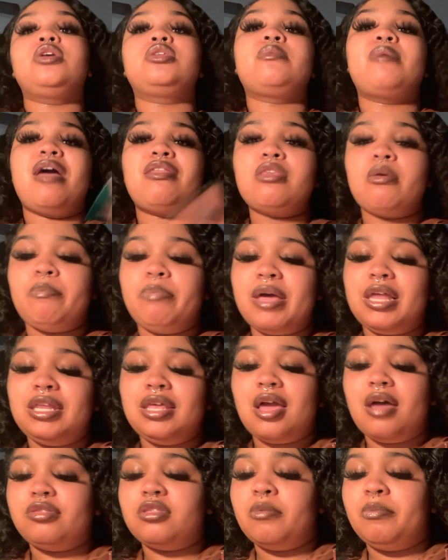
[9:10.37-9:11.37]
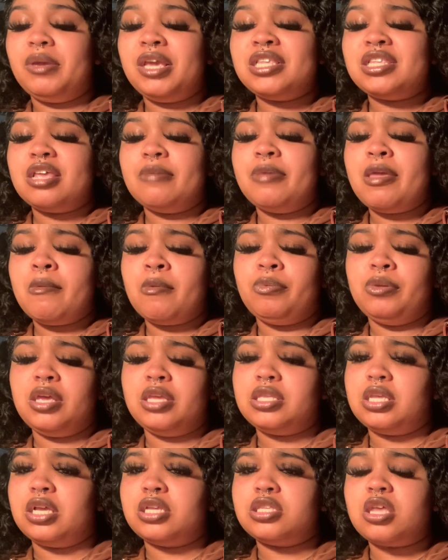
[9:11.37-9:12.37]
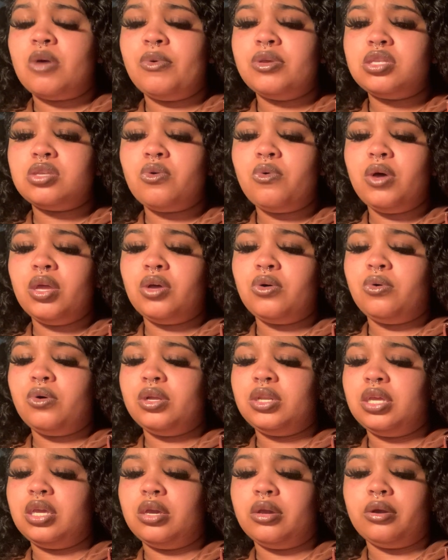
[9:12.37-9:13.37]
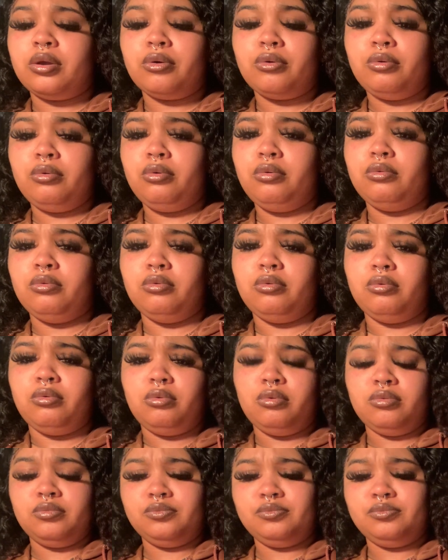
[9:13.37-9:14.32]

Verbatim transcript: So we have the Belly of the Beast and People Pleasing. So what's going on here? Ooh.